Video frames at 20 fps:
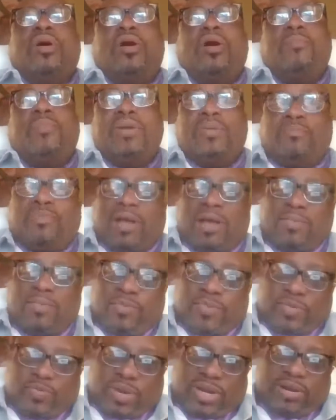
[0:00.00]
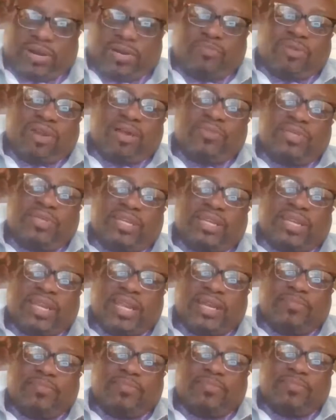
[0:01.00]
But one of the problems, a
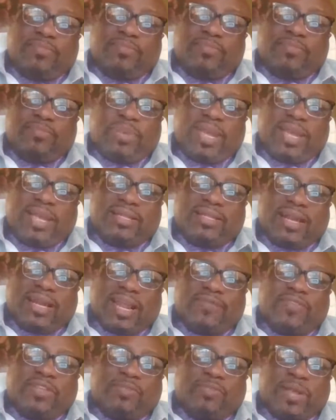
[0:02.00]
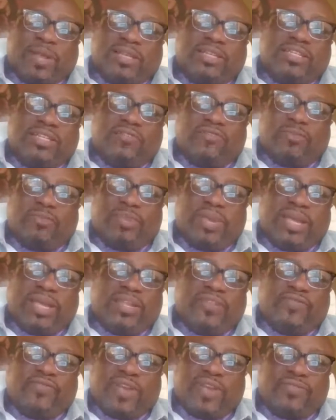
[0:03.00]
pig, the life expectancy of a pig
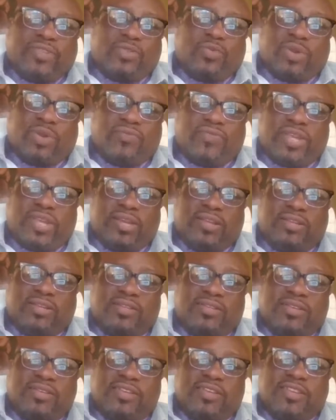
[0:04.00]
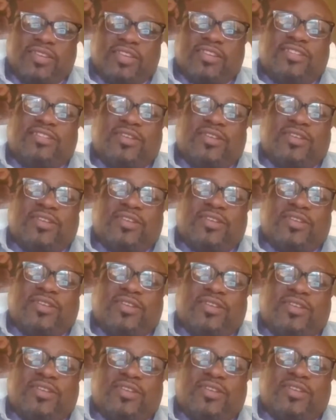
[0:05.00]
is 5 to 12 years. So
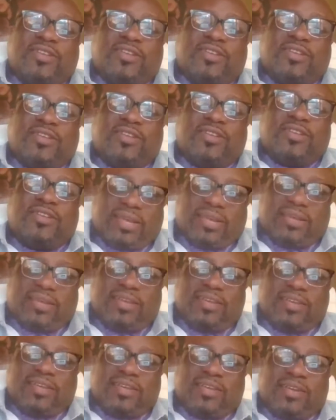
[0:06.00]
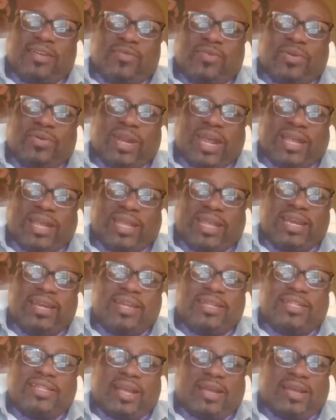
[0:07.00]
that pig, that
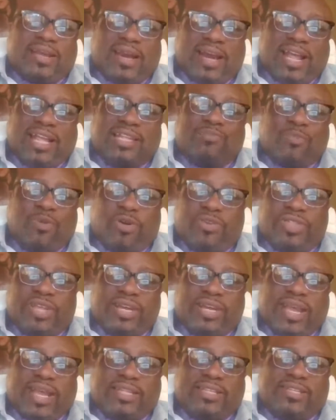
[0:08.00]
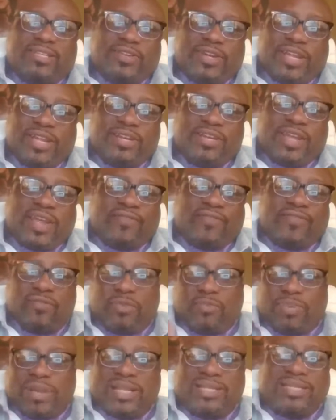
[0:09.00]
kidney is not going to last more than that. So then you have to
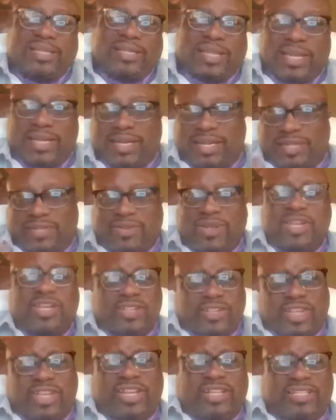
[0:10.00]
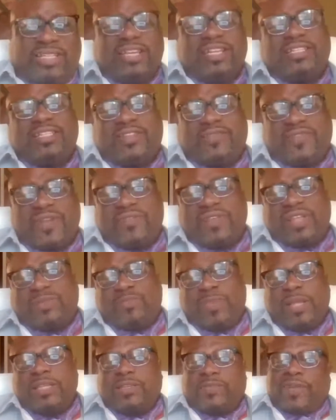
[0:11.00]
replace the kidney. And so you can see this is very
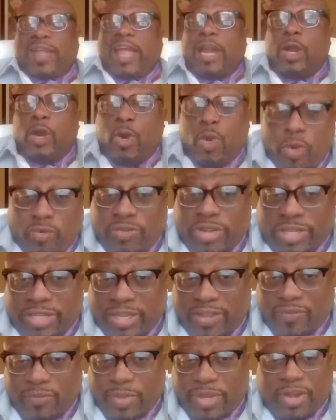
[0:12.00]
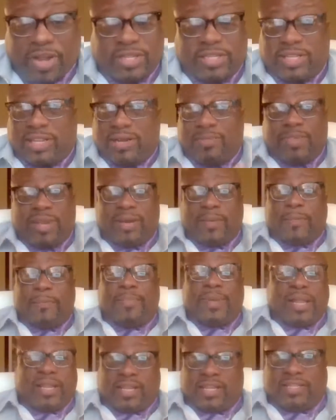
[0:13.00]
expensive and lucrative because it's going to be the
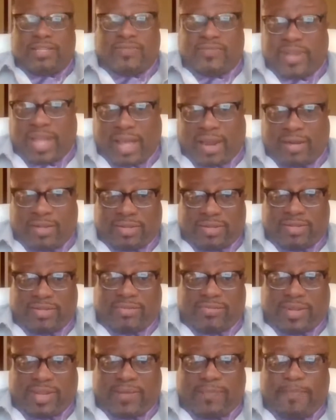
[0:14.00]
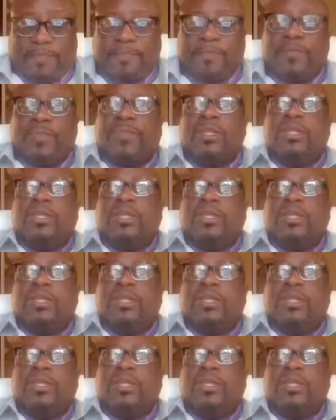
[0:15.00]
billions of dollars, right?